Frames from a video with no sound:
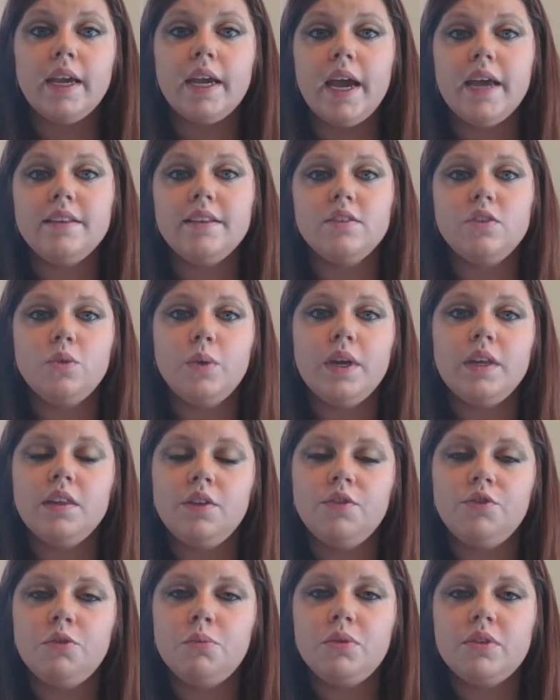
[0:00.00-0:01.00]
Hey guys, it's
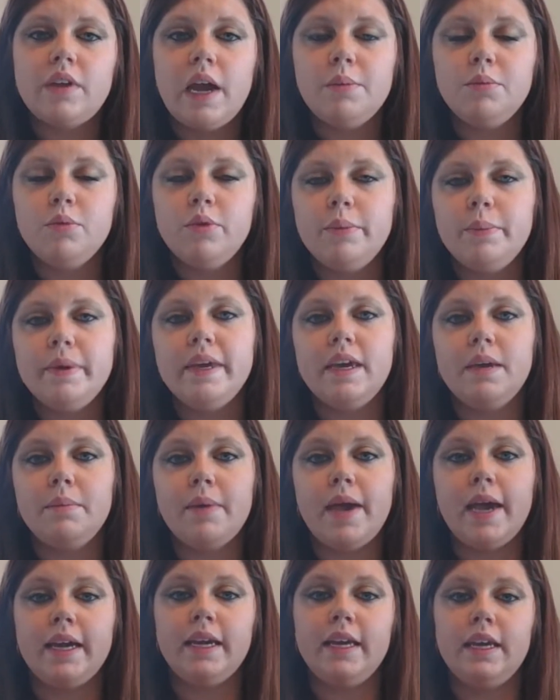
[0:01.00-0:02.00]
Raylyn from Sky Blue
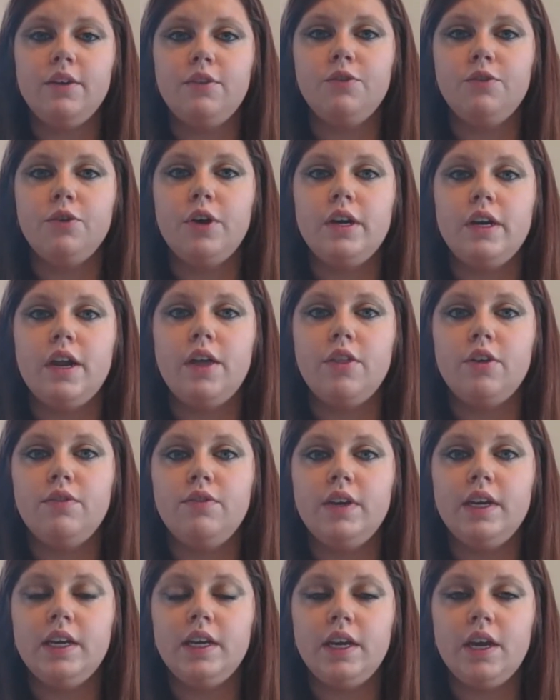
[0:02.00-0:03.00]
Pink back again for another
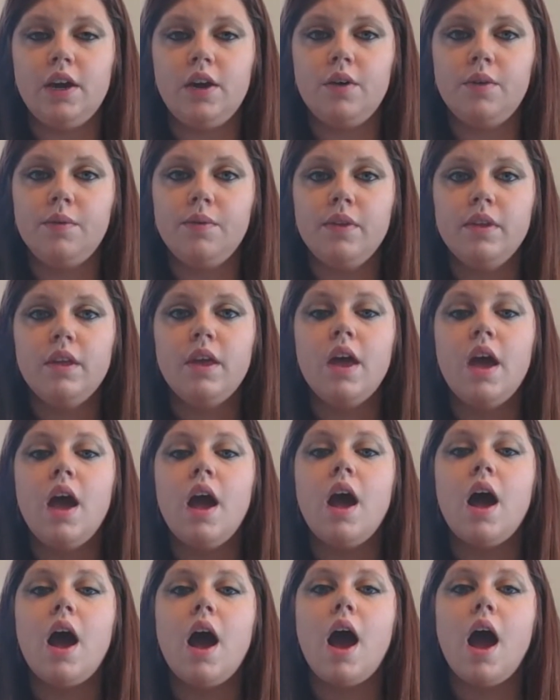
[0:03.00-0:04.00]
video.
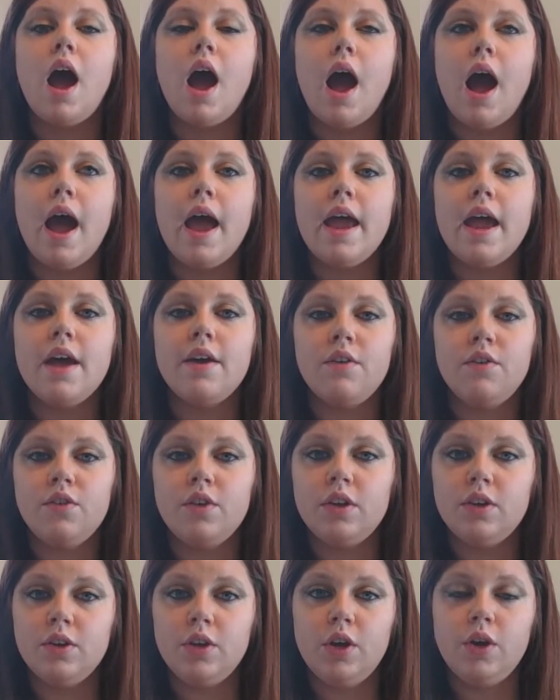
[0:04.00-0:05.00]
I
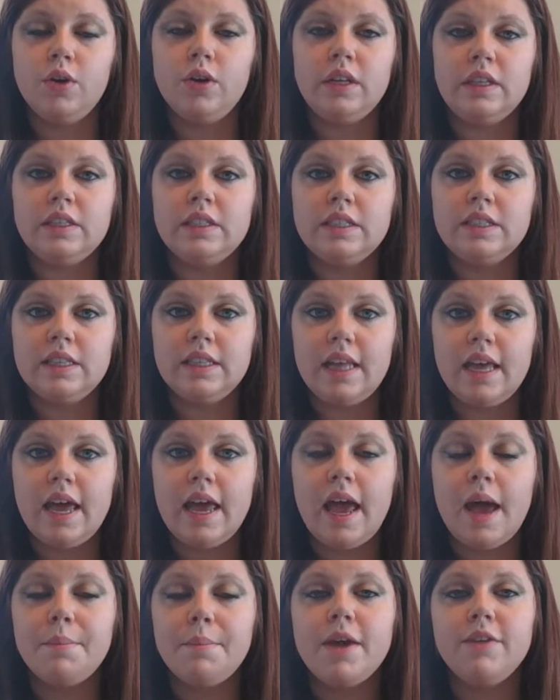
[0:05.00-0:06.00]
have noticed
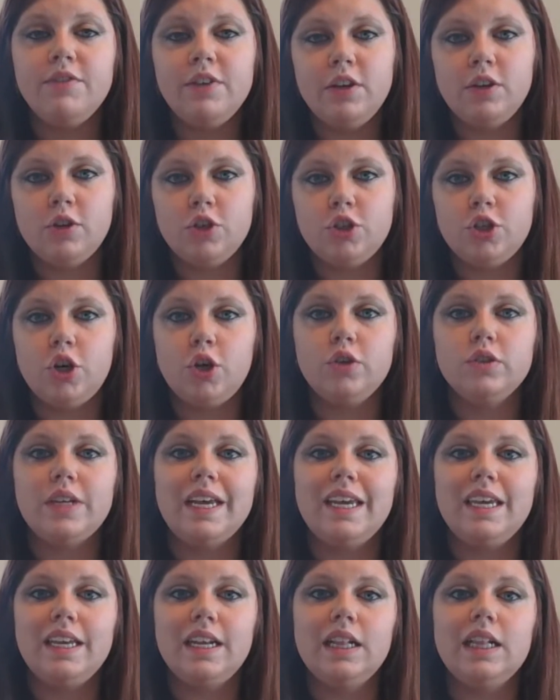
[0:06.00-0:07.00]
at my vendor shows
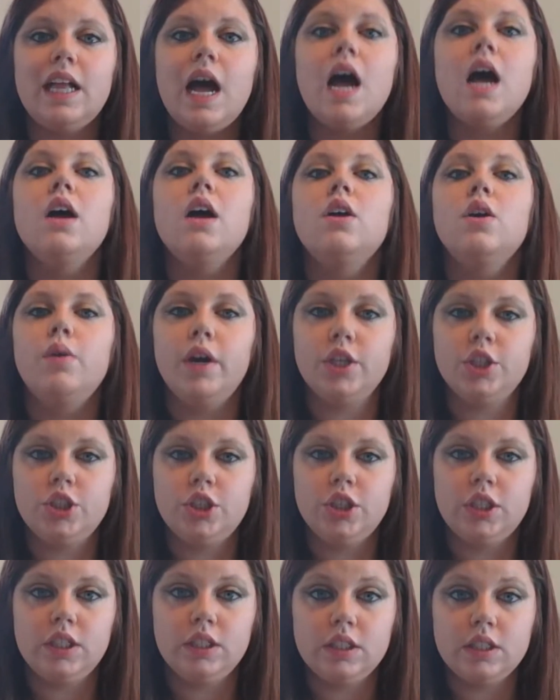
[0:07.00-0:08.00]
I get a lot of
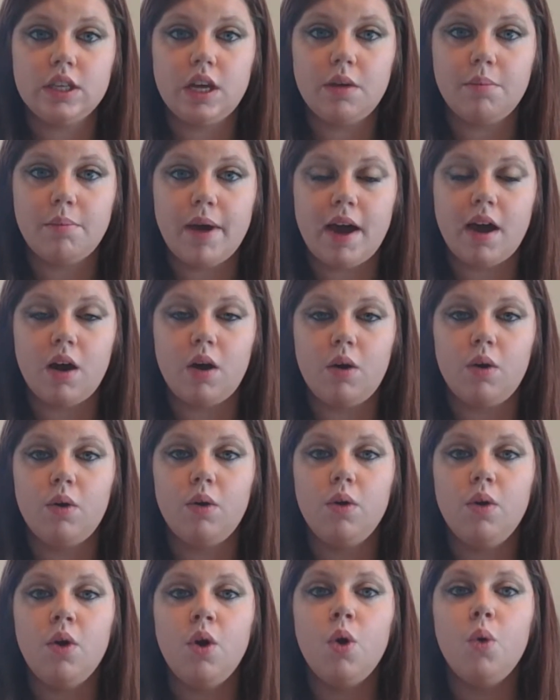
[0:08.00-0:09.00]
questions
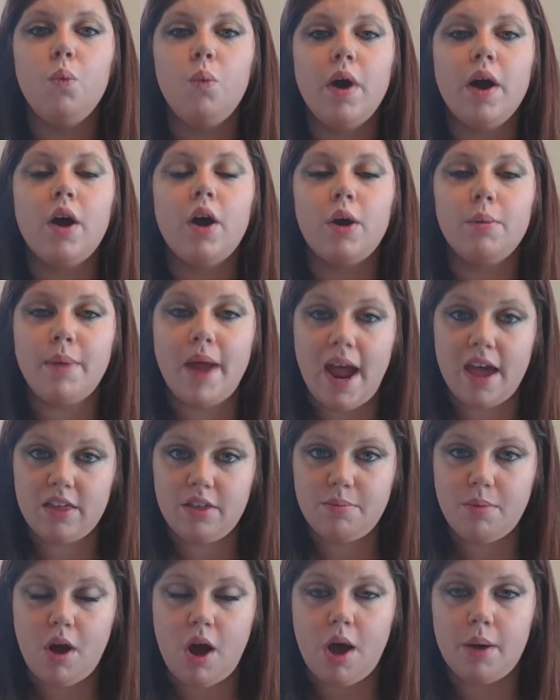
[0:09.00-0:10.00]
about what are
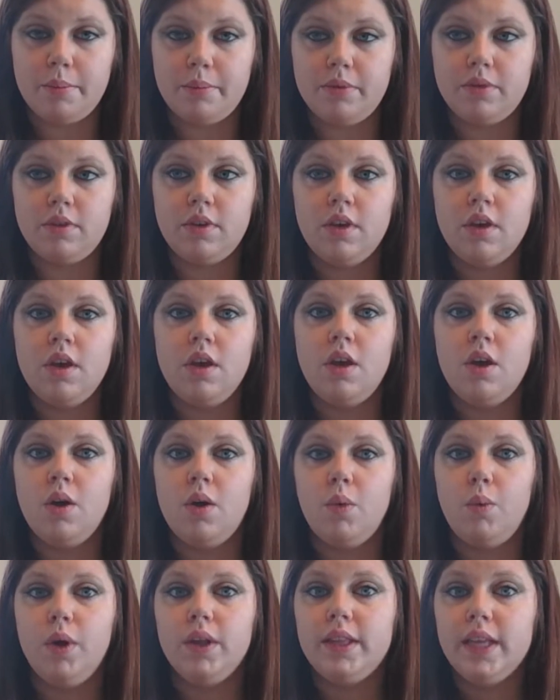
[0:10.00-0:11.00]
bath bombs,
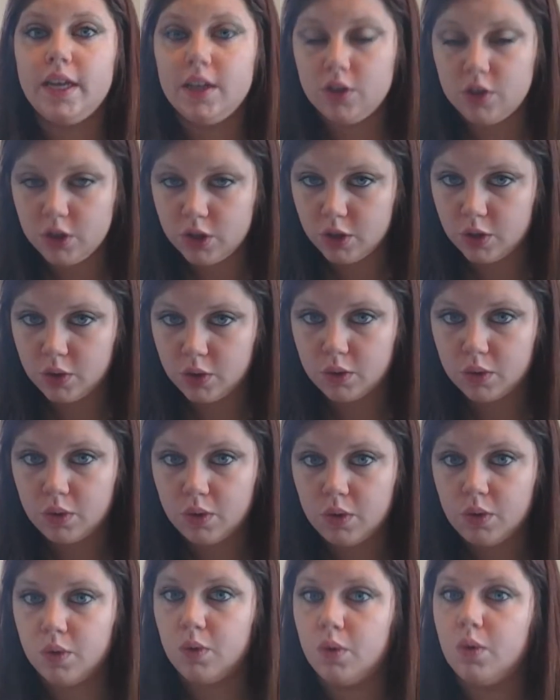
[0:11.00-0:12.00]
what they do,